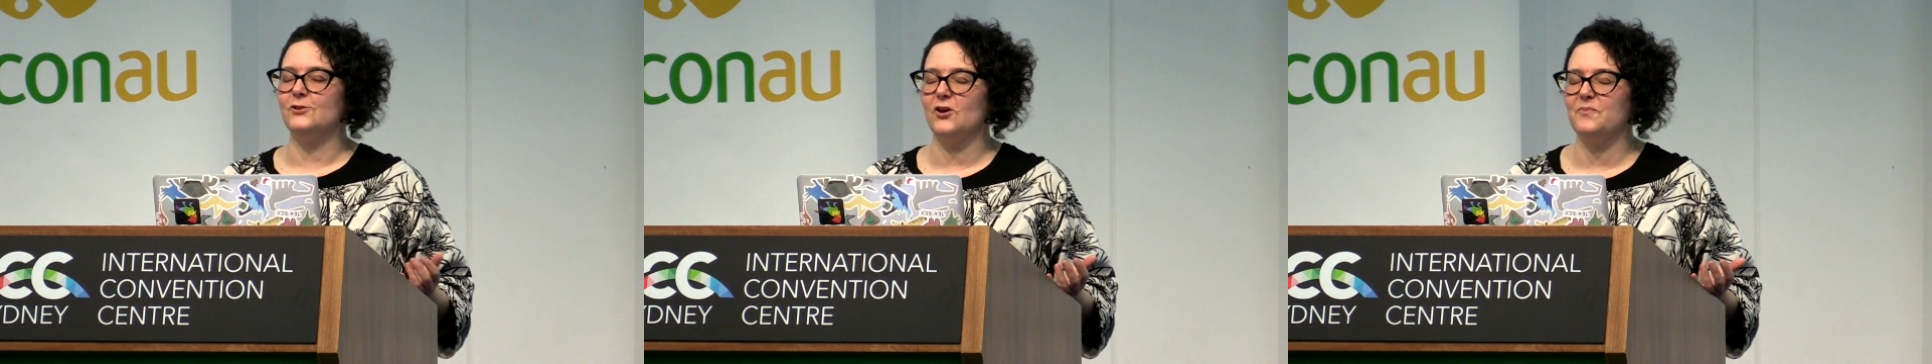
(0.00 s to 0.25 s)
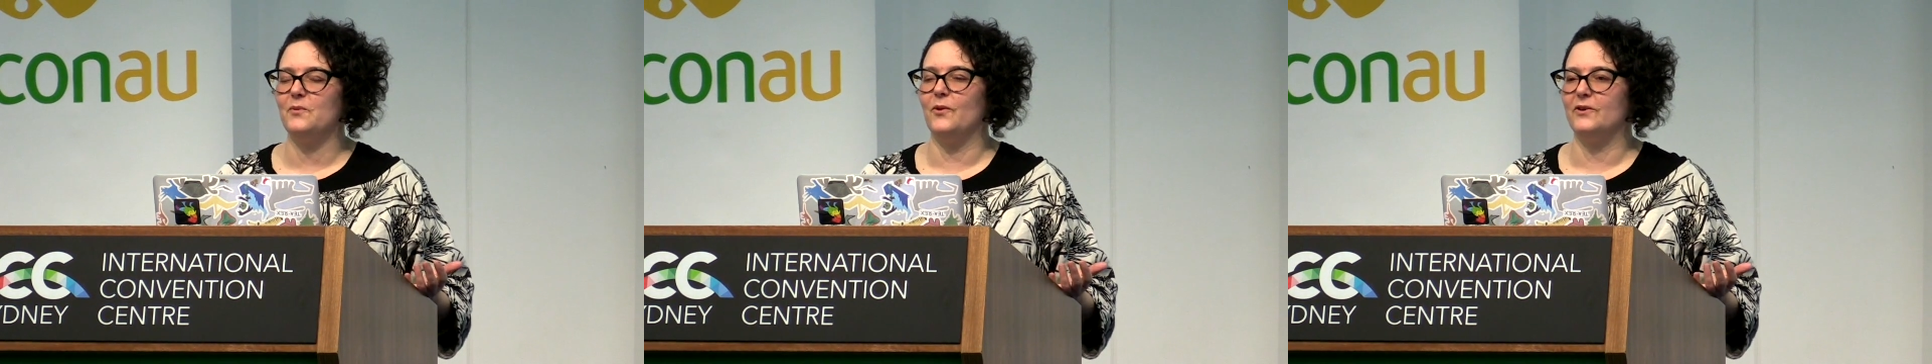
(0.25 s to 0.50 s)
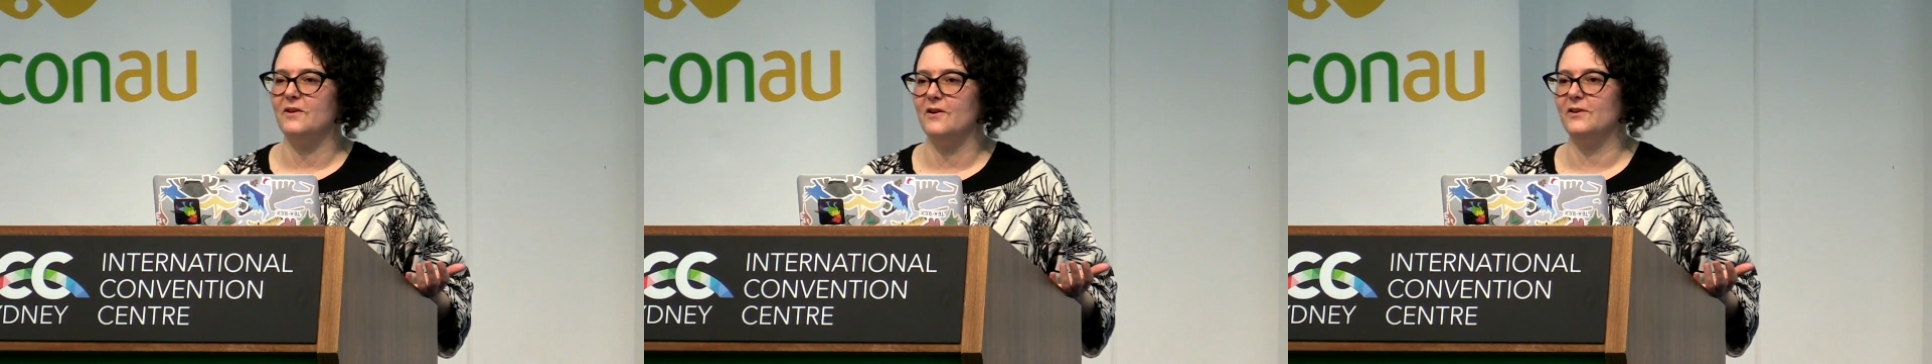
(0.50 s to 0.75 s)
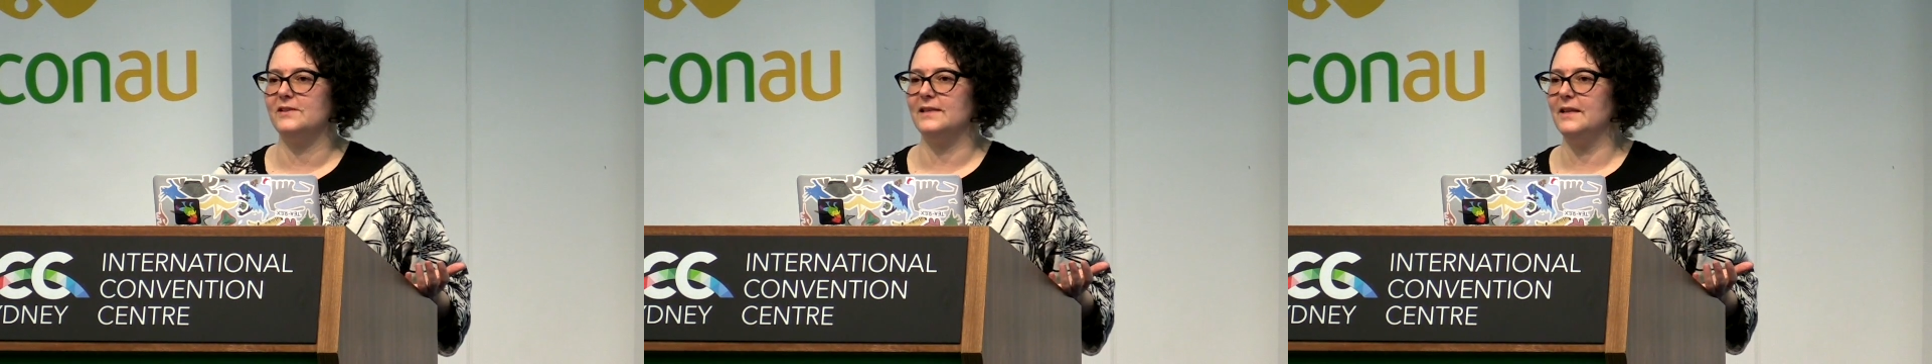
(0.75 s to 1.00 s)
show me where it
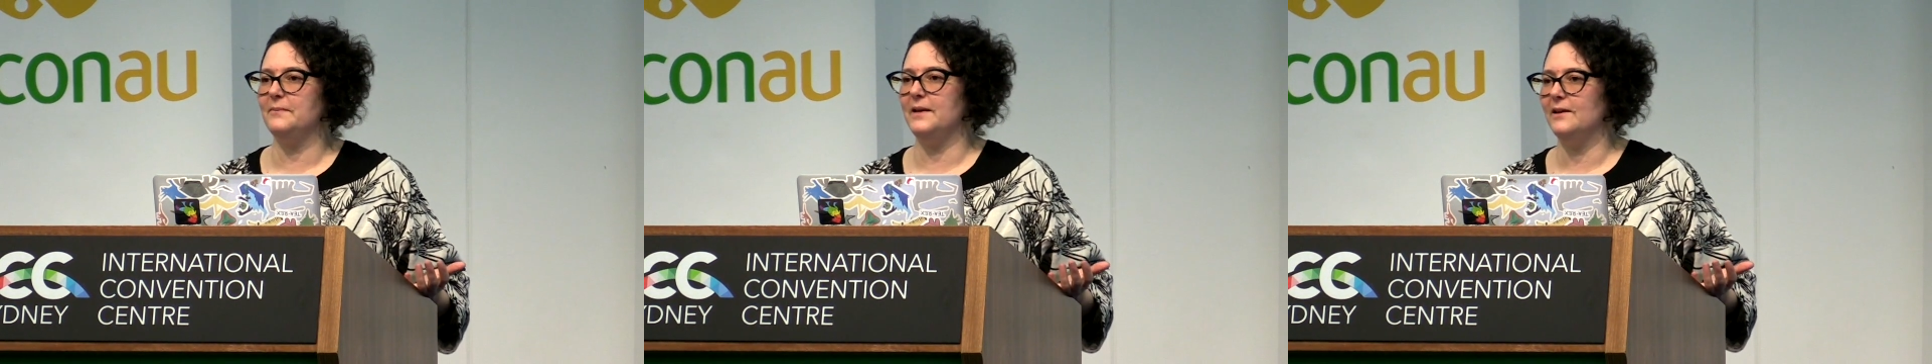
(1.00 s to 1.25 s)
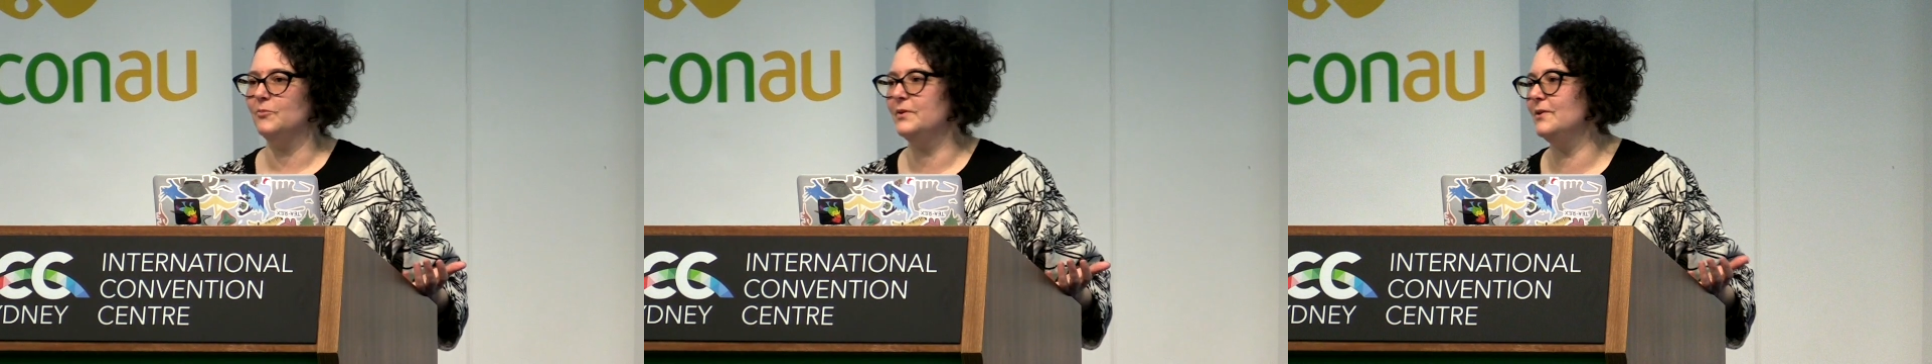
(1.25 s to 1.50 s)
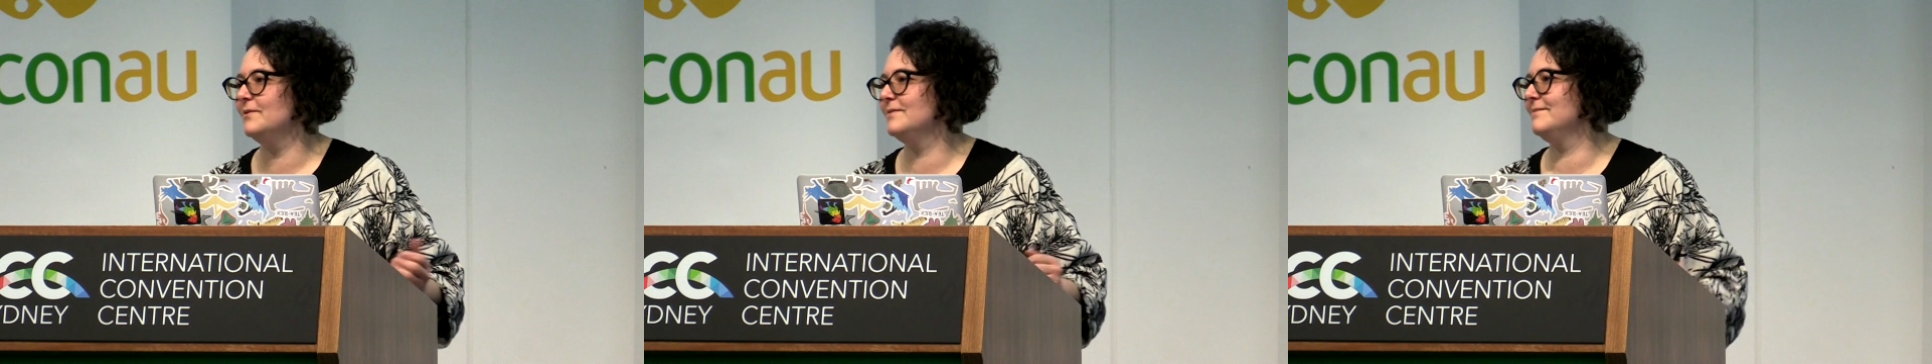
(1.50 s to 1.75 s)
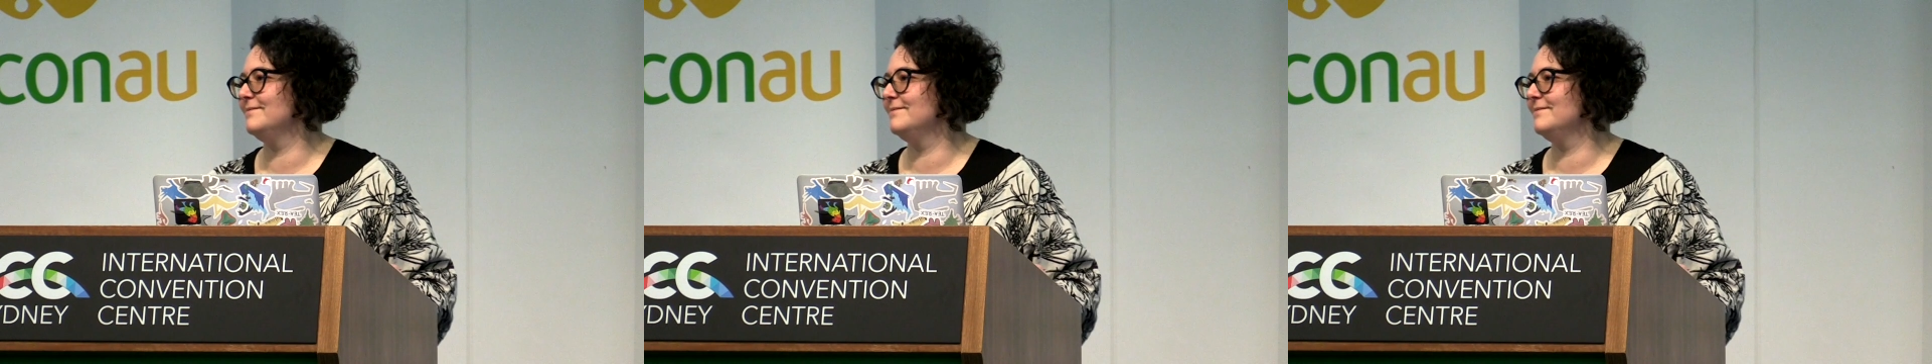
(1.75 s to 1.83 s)
hurts and let me help you.